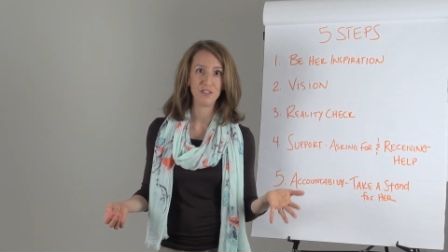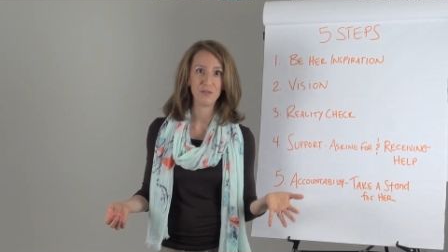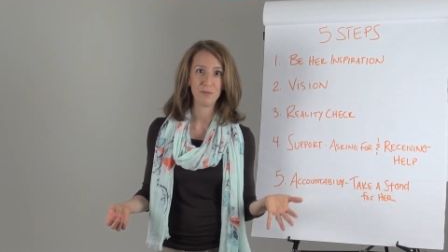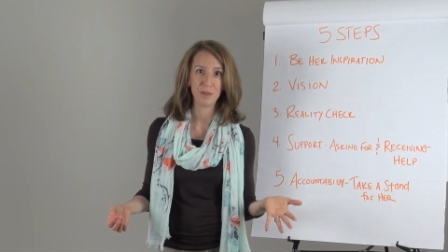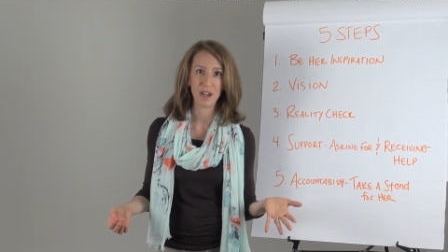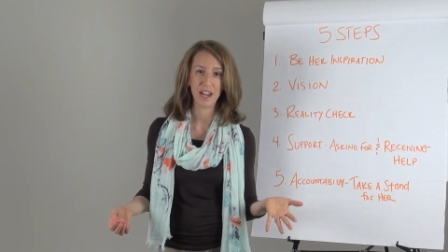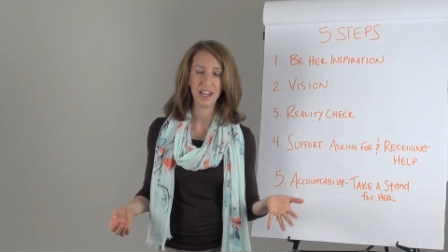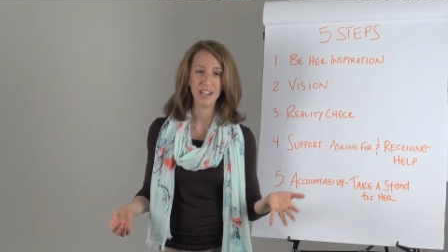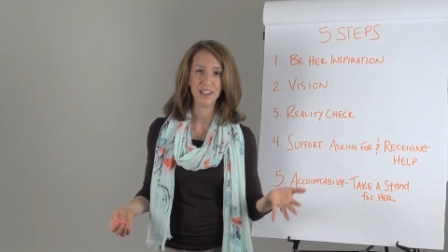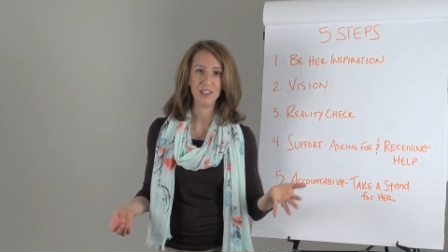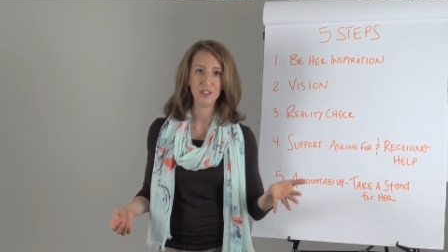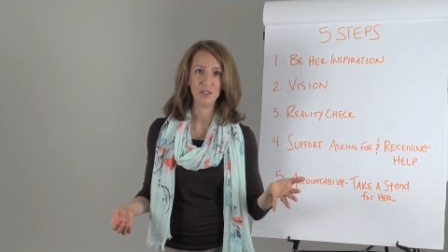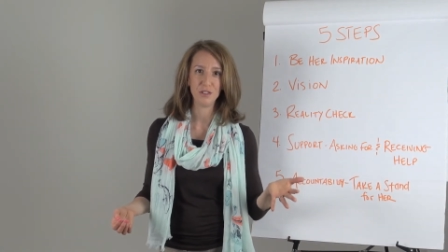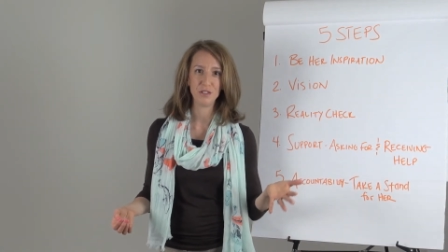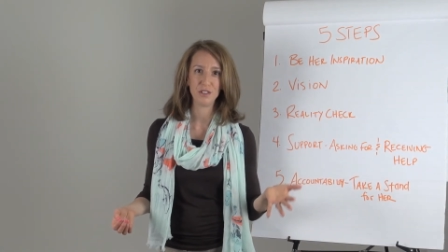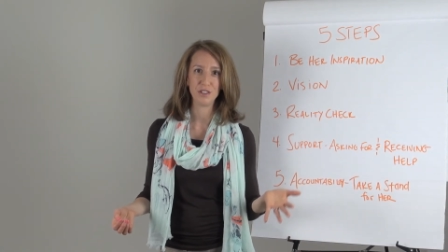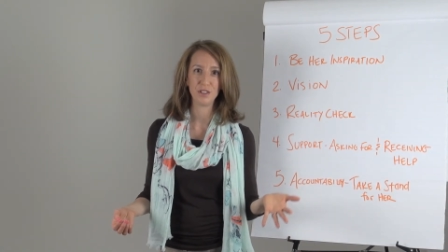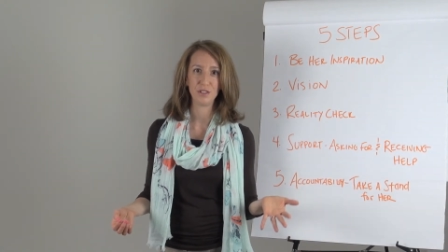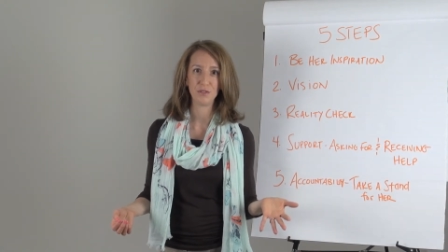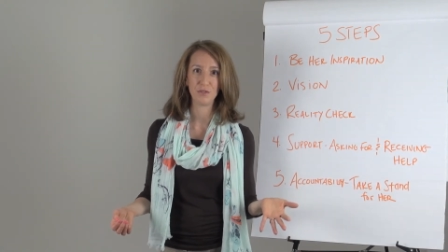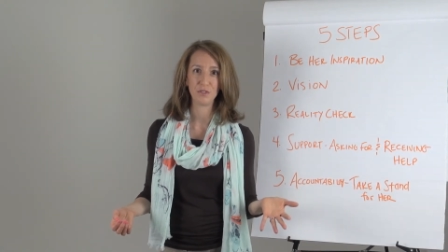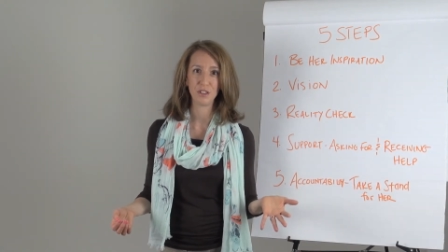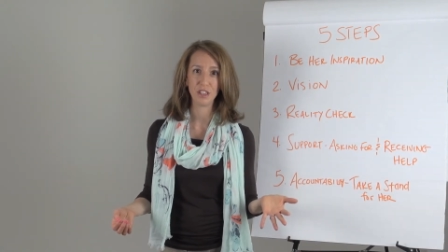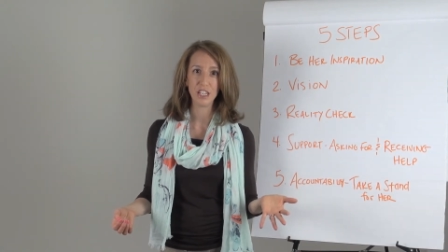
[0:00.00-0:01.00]
of mine who's
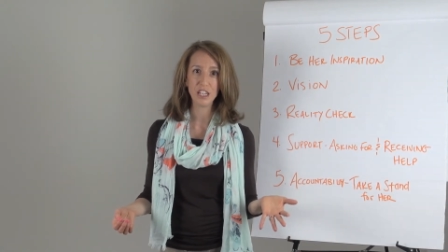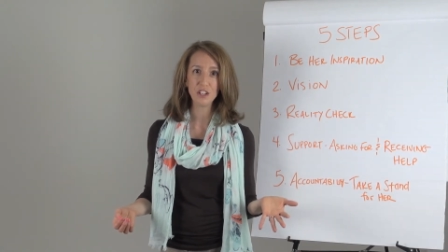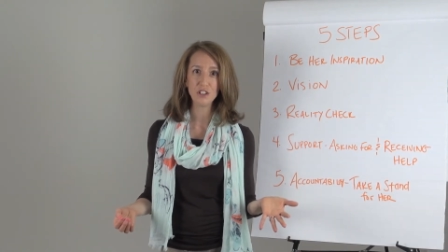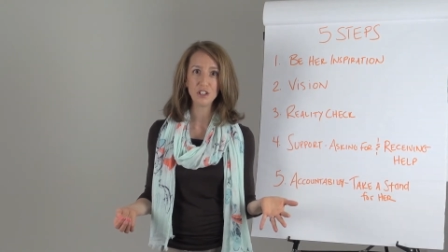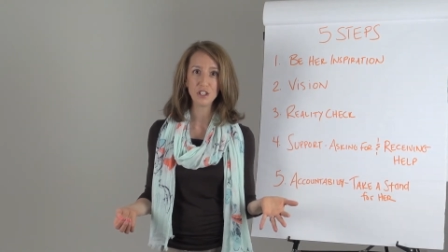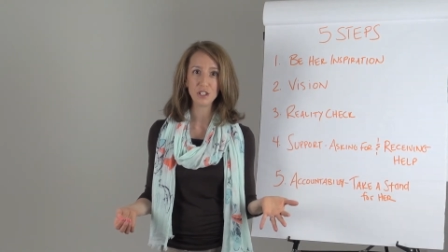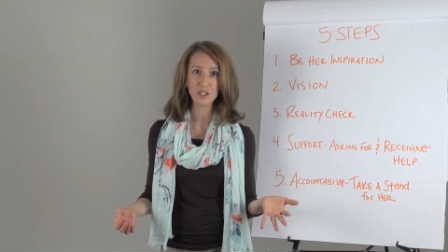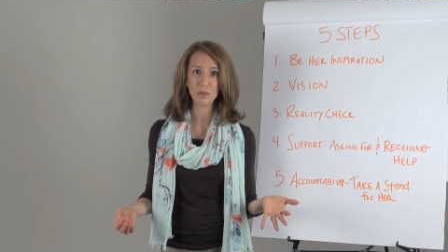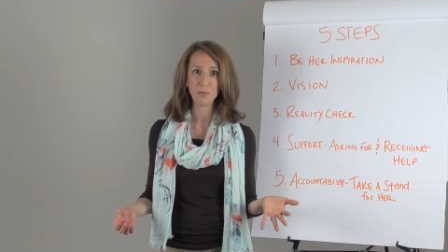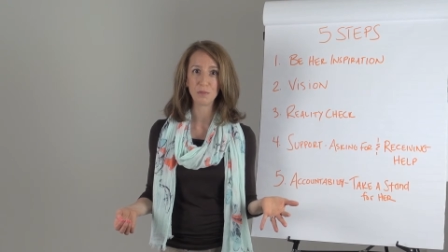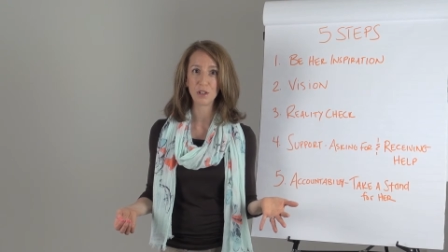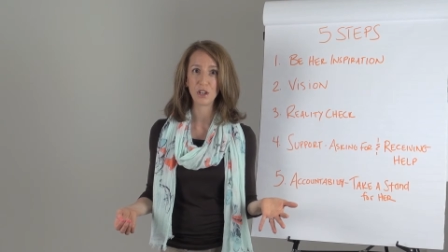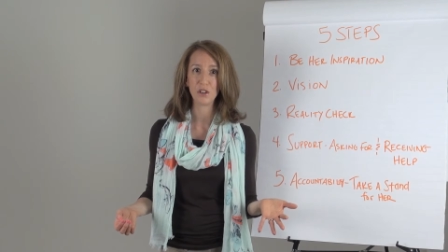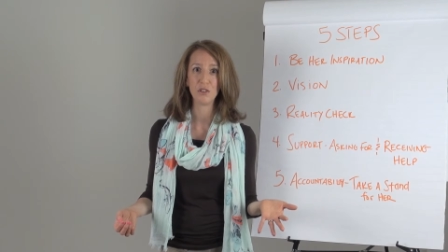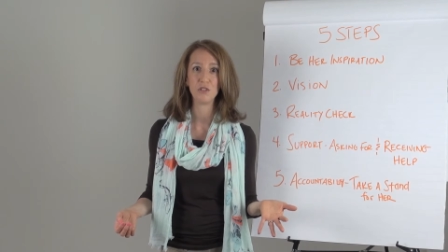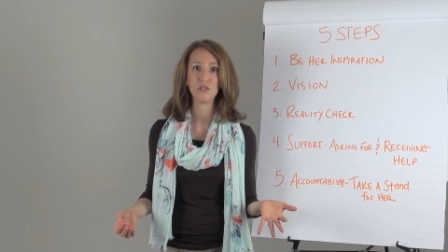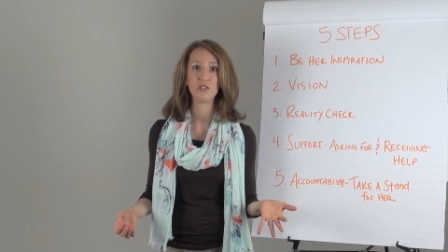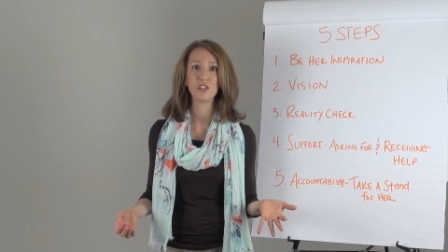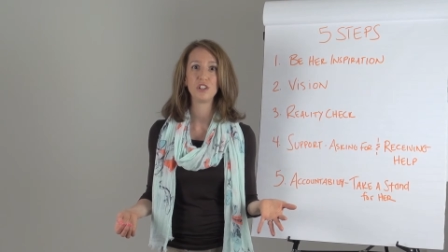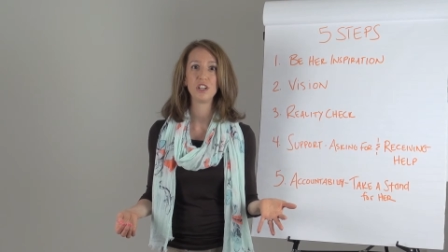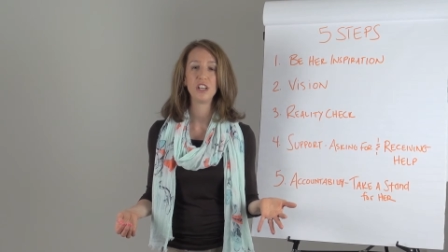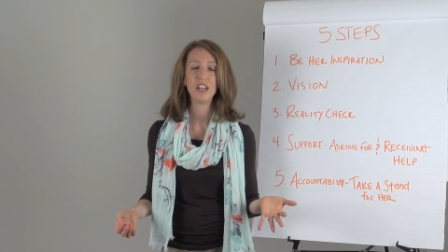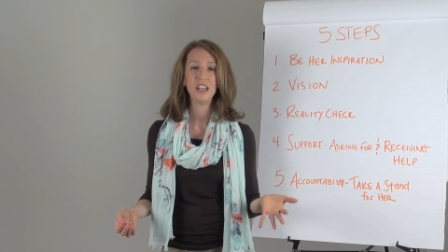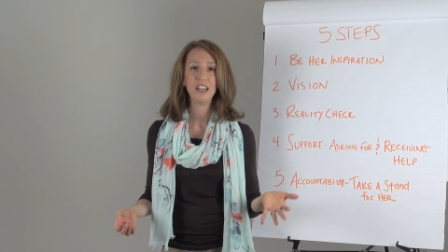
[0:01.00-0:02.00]
a relationship
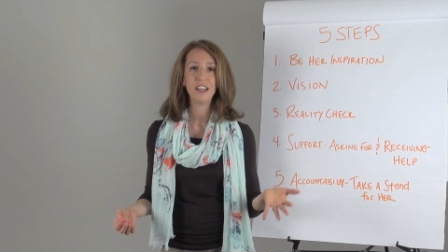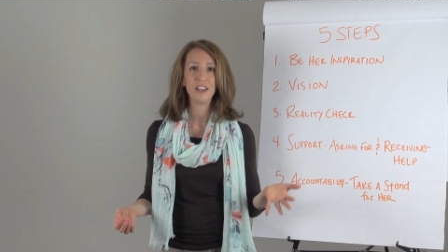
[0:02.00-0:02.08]
coach,